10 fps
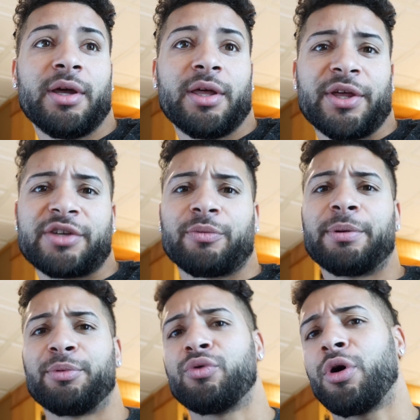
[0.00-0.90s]
things for
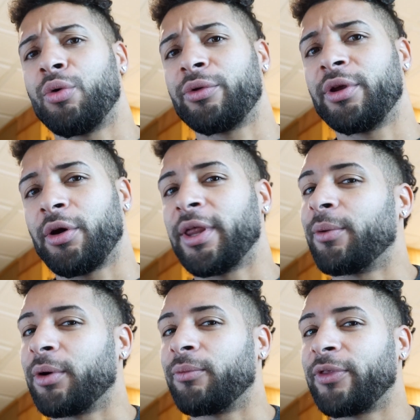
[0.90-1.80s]
people who own, you know,
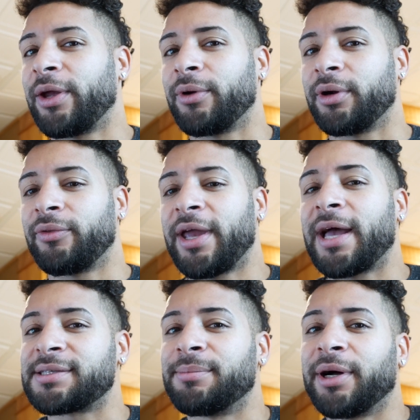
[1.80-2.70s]
they
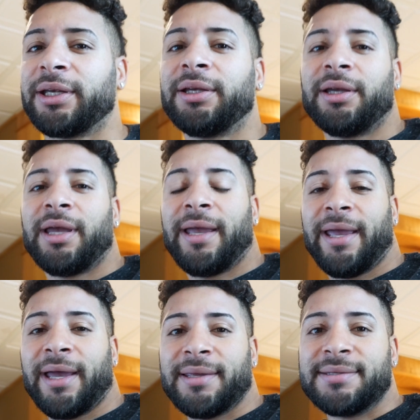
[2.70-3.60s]
had some money,
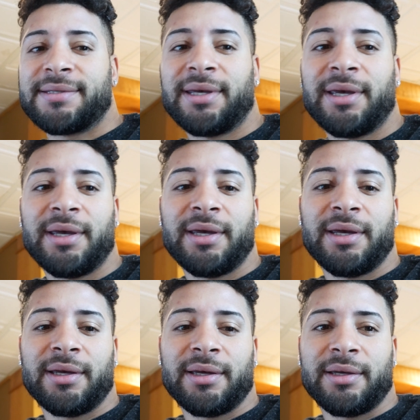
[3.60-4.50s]
and
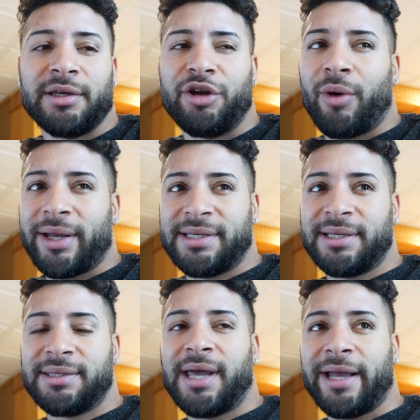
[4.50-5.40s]
you know, I
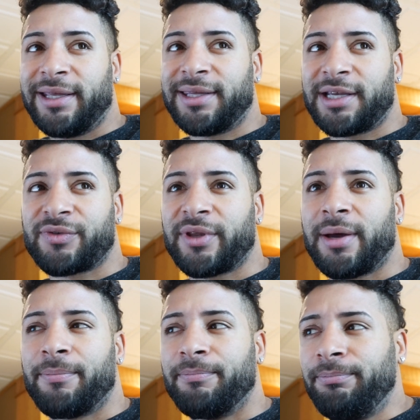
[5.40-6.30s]
did things for
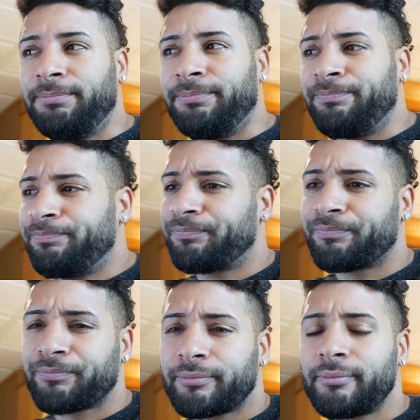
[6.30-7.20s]
them
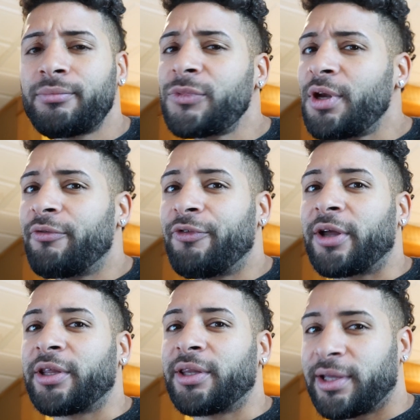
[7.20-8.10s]

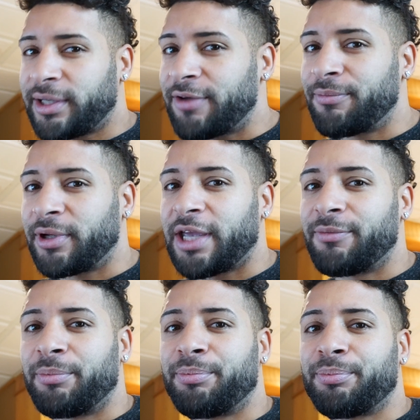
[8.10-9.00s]
fairly, like gave
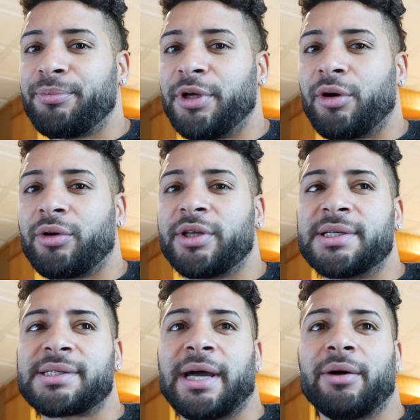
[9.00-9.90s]
them a, you know, good
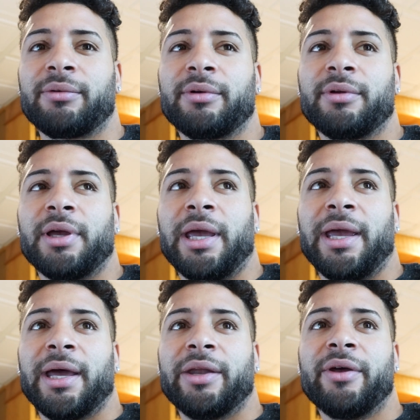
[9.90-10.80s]
discount,
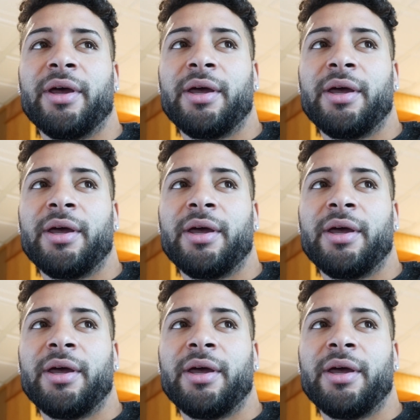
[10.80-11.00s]
and